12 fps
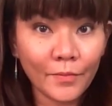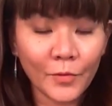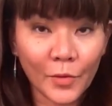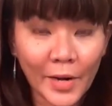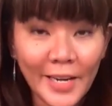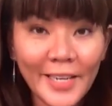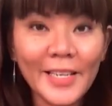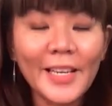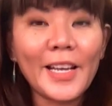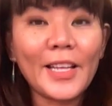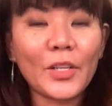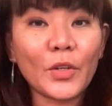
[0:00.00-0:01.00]
right?
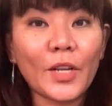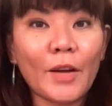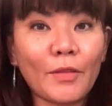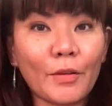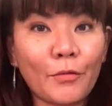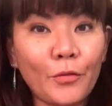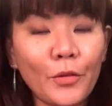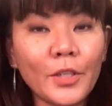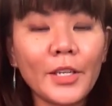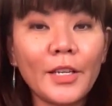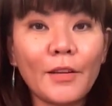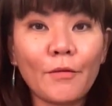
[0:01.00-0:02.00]
They're going to have their food
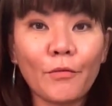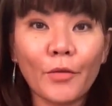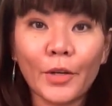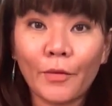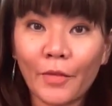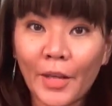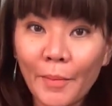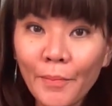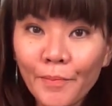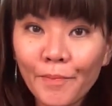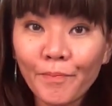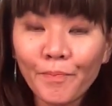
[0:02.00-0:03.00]
in front of them,
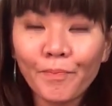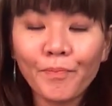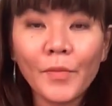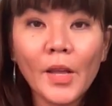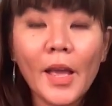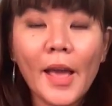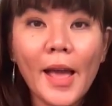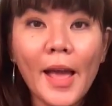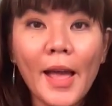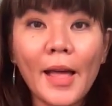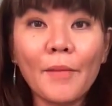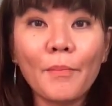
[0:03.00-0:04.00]

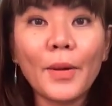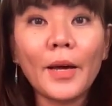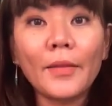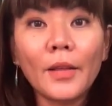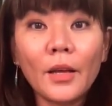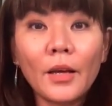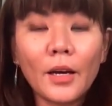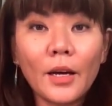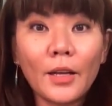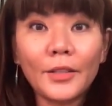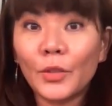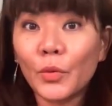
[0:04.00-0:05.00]
but
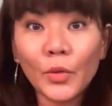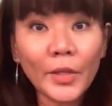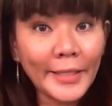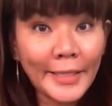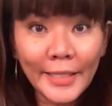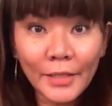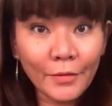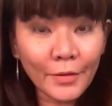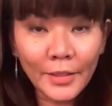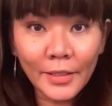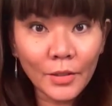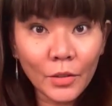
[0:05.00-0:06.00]
they do not eat
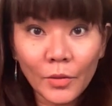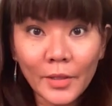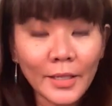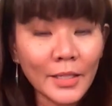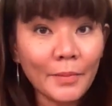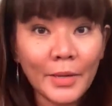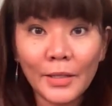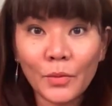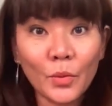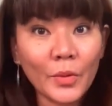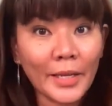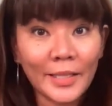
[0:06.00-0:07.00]
first, so it doesn't matter
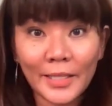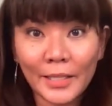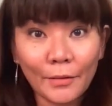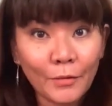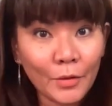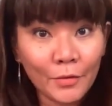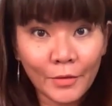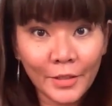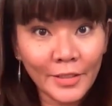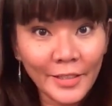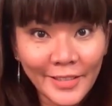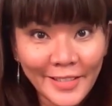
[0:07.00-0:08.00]
who gets served
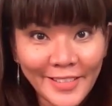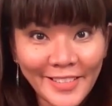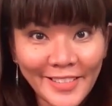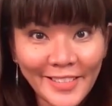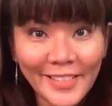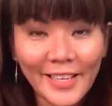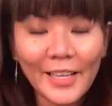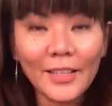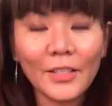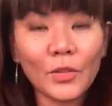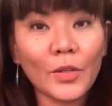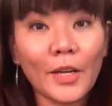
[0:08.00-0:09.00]
first. Yeah,
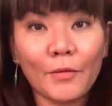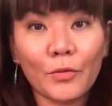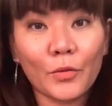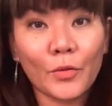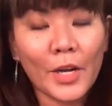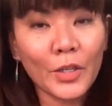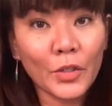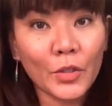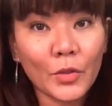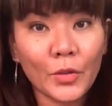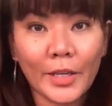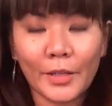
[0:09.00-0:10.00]
they don't have to rush
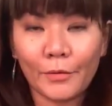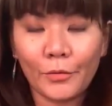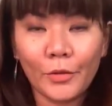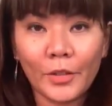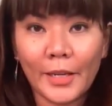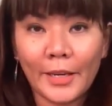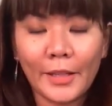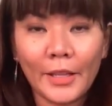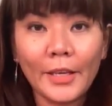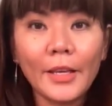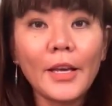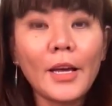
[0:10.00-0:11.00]
to get the food or
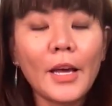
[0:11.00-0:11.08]
anything.